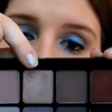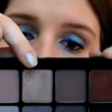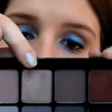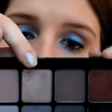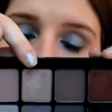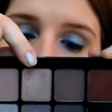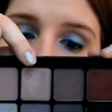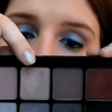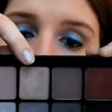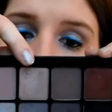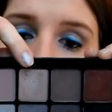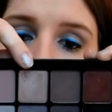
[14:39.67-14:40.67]
and it's
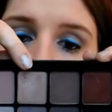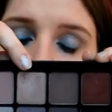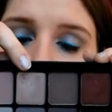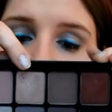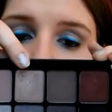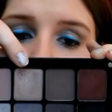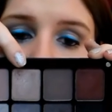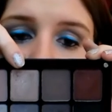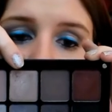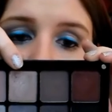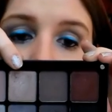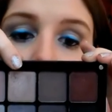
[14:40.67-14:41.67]
an AMC
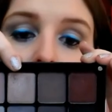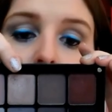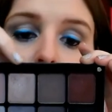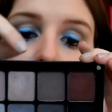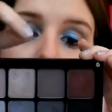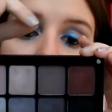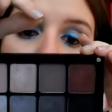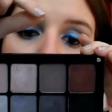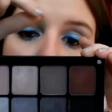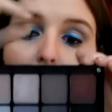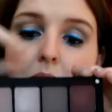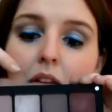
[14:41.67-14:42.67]
shine.
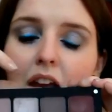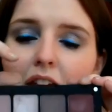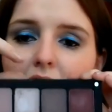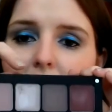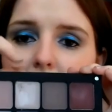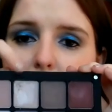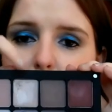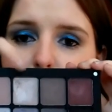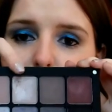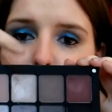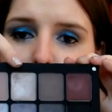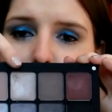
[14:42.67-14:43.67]
I think that was
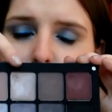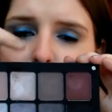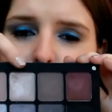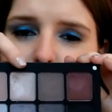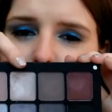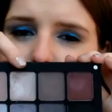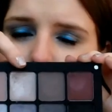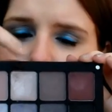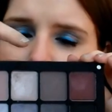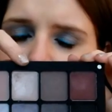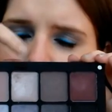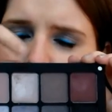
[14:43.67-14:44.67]
from
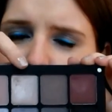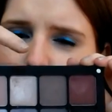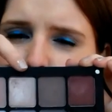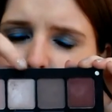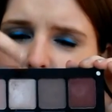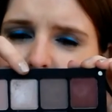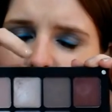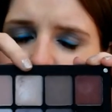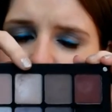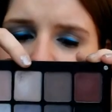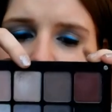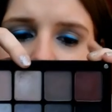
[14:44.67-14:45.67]
Noble
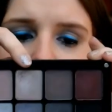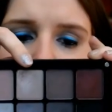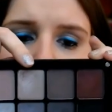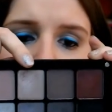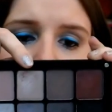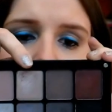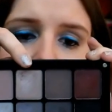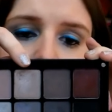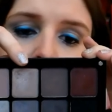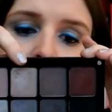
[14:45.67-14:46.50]
Collection, I think it was called.